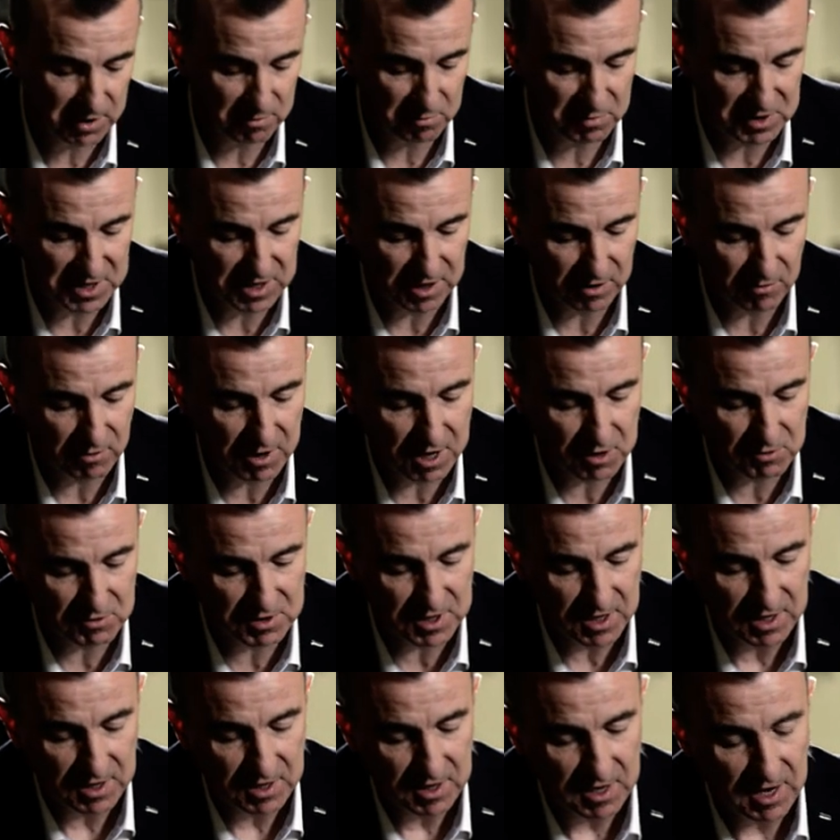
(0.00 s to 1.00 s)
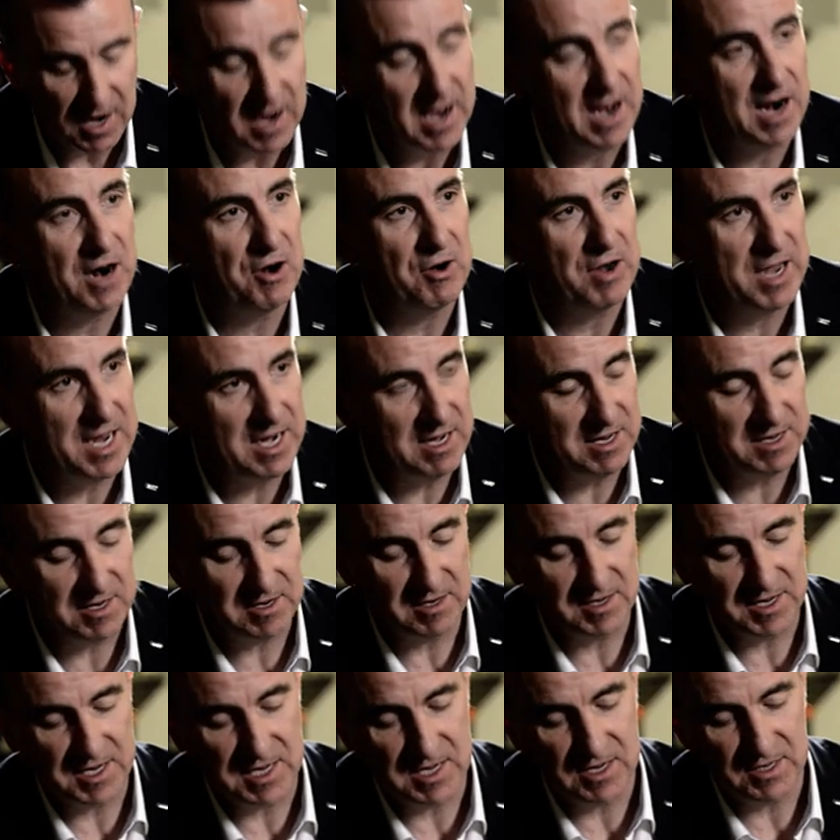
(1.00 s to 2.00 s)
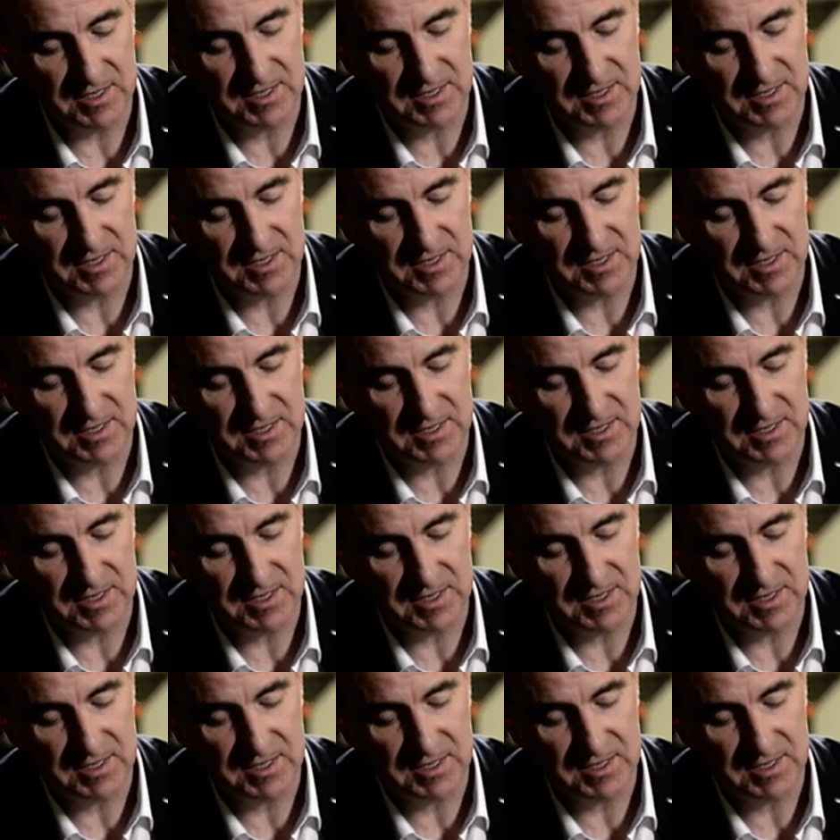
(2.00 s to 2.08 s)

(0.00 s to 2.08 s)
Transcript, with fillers: which are being ground are helical